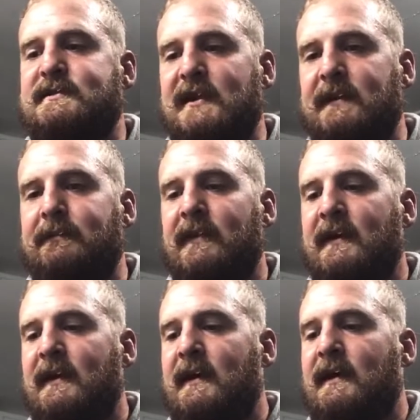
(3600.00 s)
cheap.
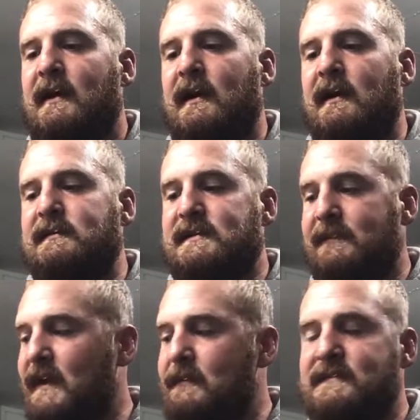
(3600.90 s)

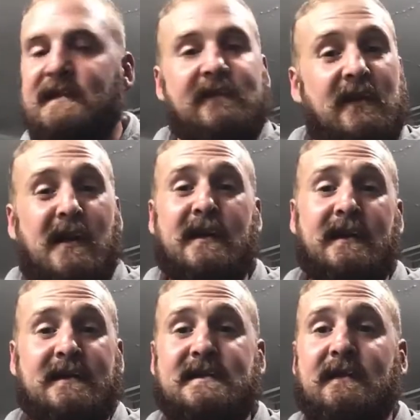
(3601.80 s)
Sometimes if you're lucky, you
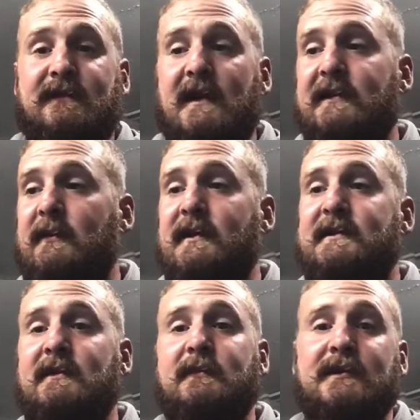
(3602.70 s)
can still find
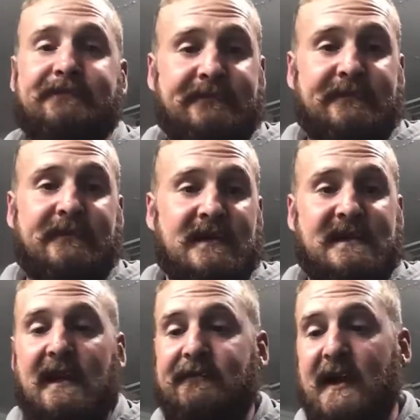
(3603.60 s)
22, but like I
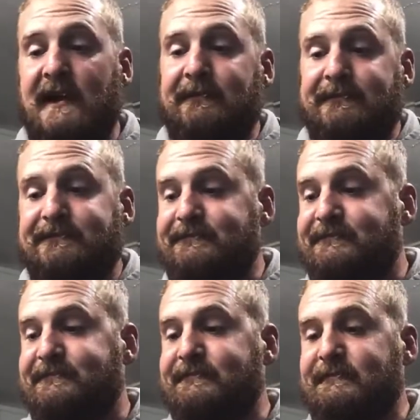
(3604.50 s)
said, I've got.
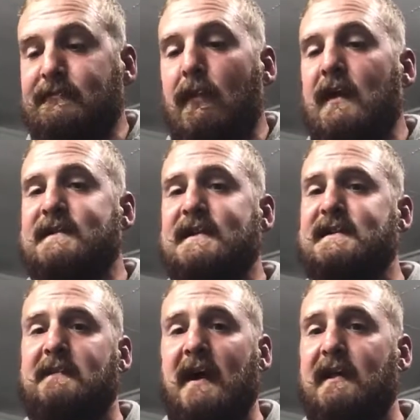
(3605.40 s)
It's easy
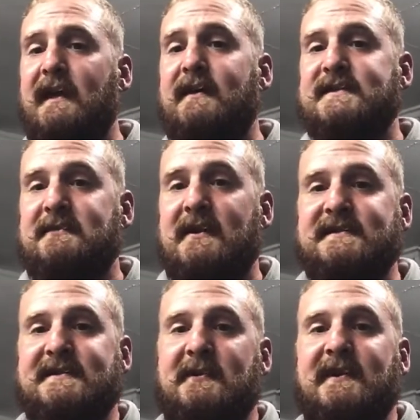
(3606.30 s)
to buy 1,000 rounds
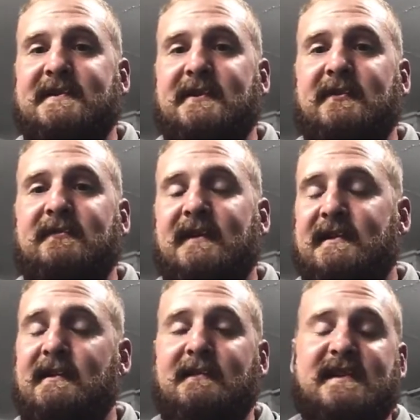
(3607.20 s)
of 22,
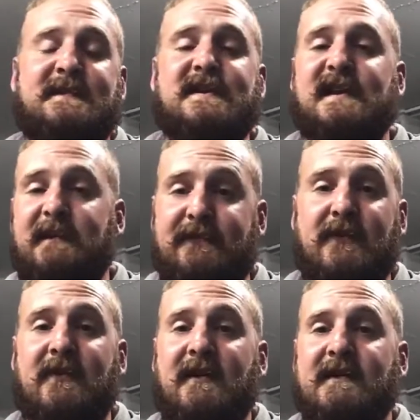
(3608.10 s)
especially
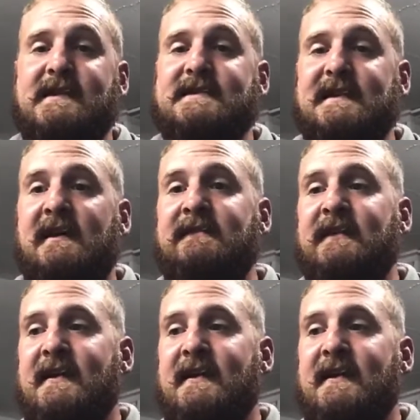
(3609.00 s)
before all this stuff.